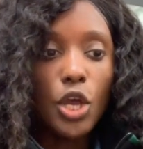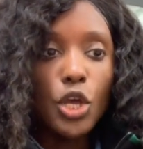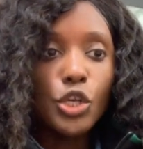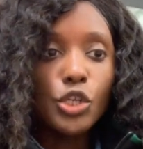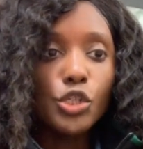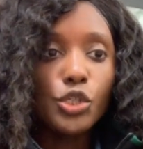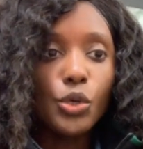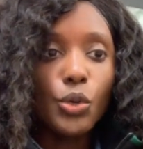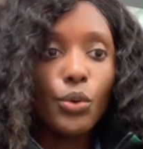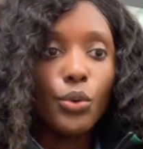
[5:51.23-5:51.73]

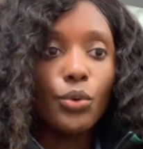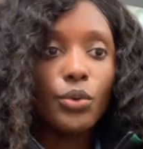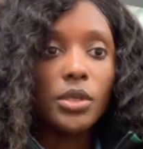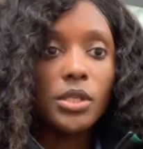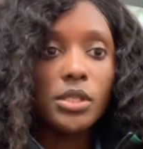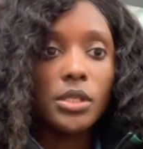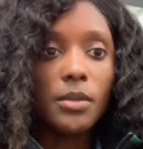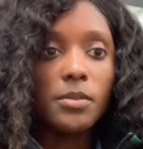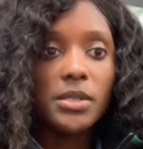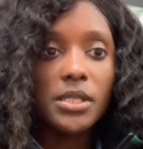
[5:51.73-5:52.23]
So the
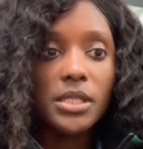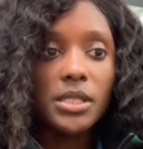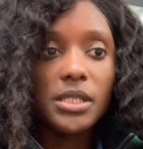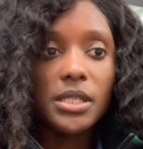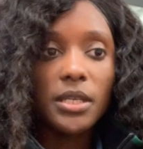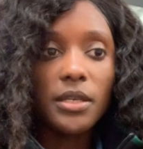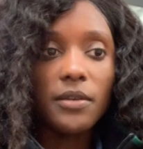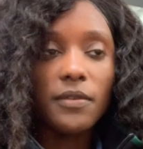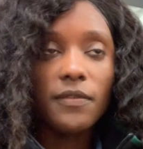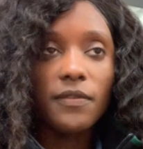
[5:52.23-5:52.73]

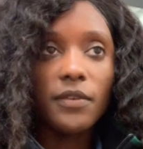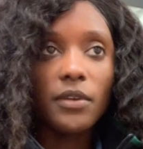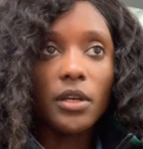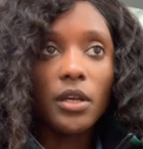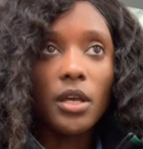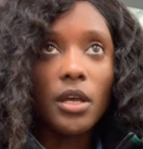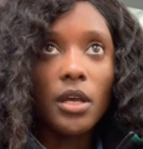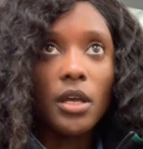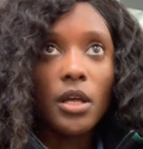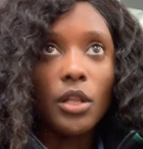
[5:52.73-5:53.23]
substantive
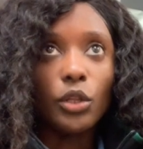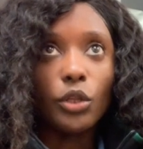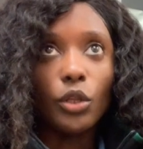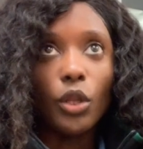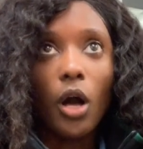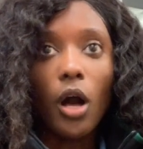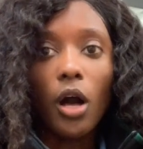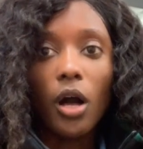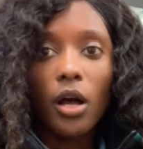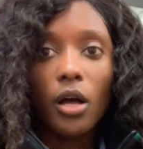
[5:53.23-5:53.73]

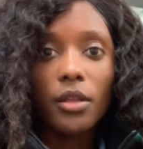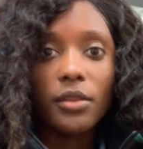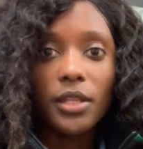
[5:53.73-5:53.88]
law